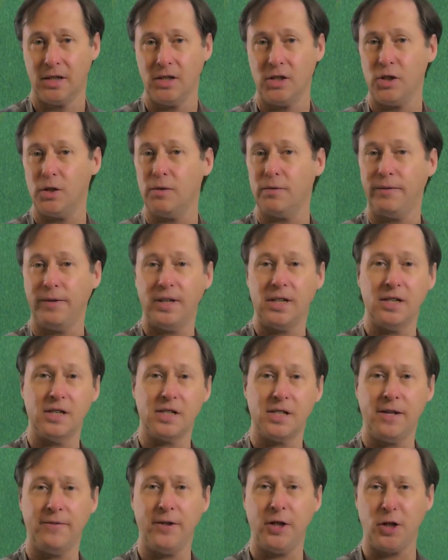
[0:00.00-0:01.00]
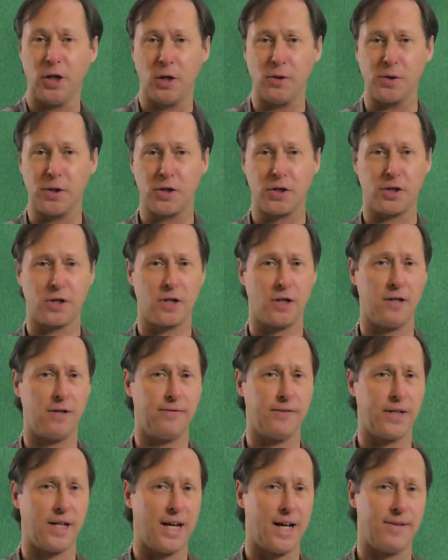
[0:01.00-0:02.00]
Do you feel as if you don't
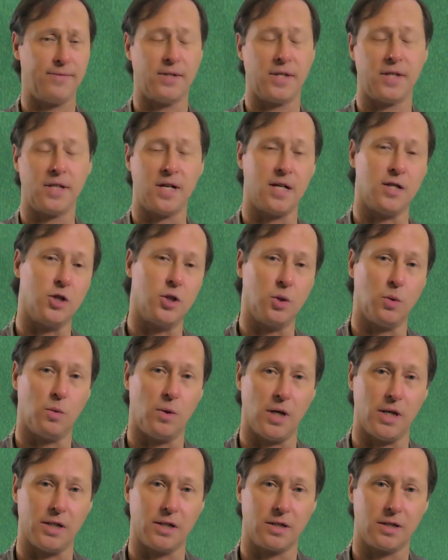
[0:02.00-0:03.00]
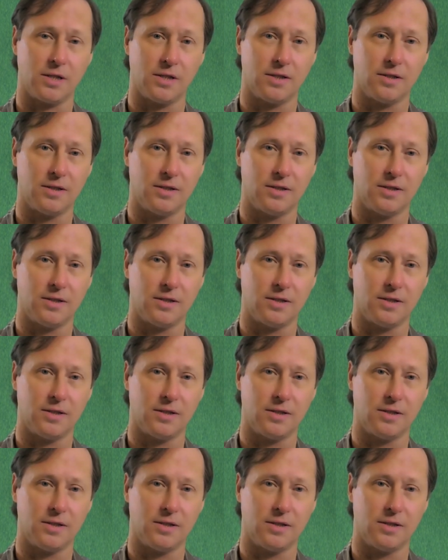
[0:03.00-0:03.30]
deserve to have the things you want?